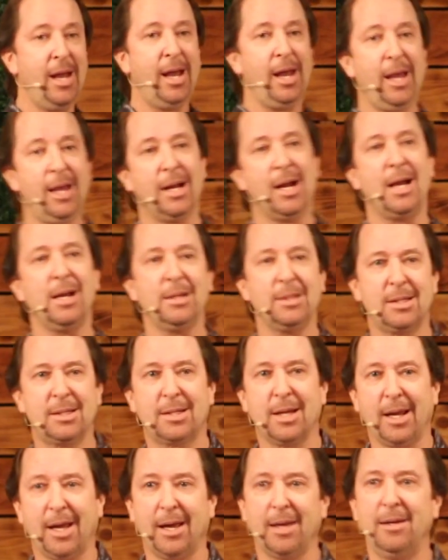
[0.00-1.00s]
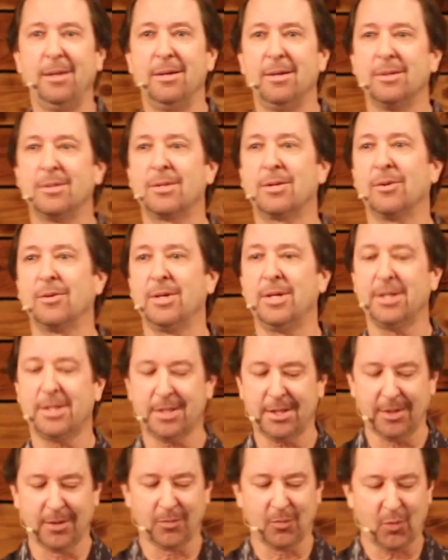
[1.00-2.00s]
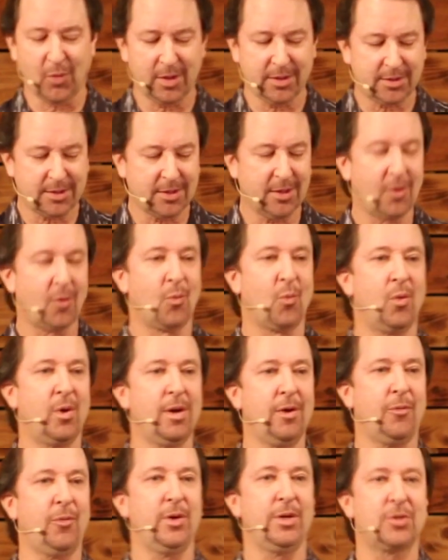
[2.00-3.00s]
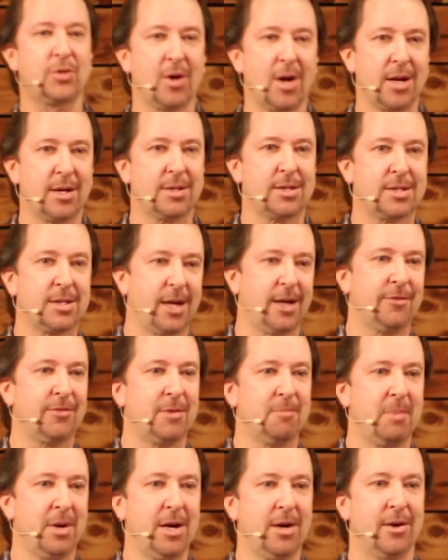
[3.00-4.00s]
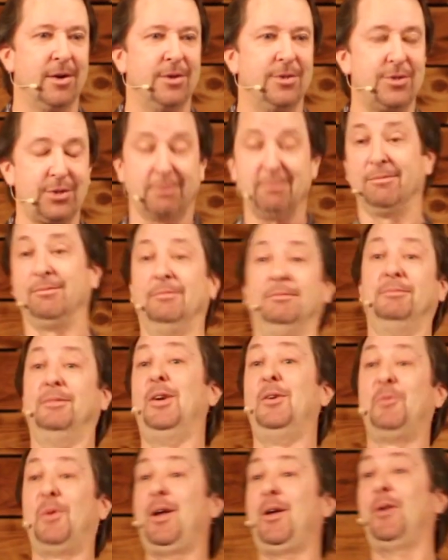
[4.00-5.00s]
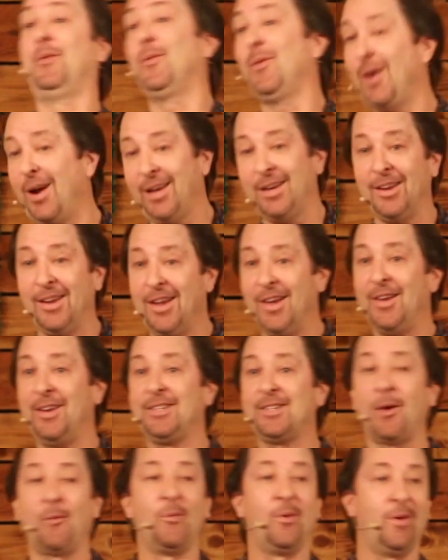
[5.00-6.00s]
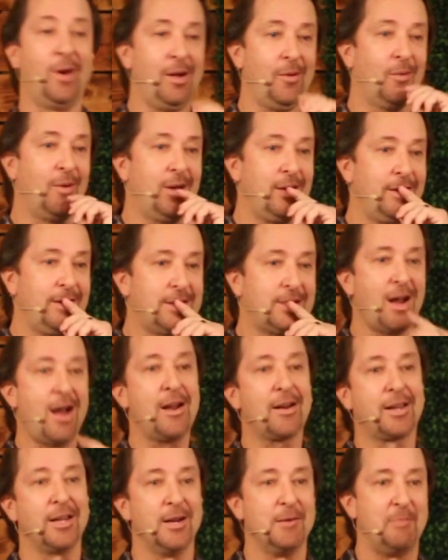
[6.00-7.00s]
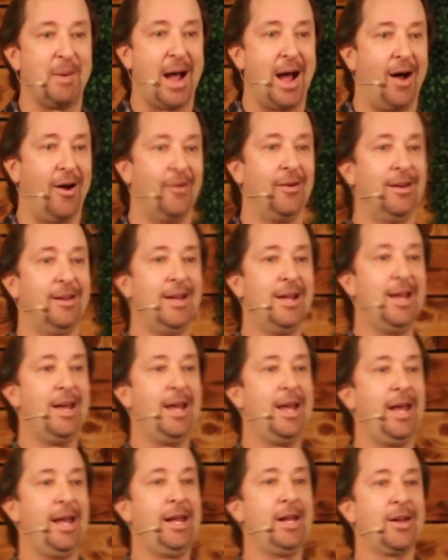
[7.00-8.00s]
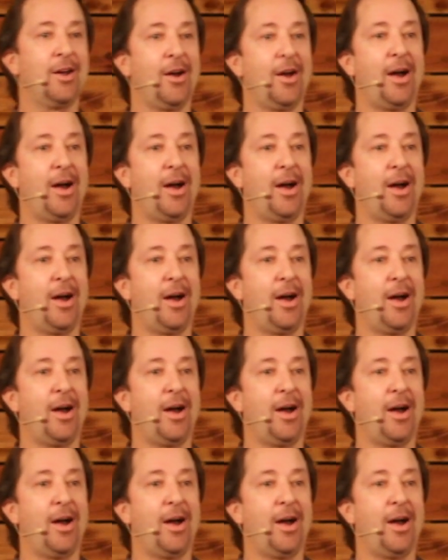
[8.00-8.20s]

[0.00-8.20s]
And I said, so listen, what if we try to save the marriage? What? He said, what are you talking about? He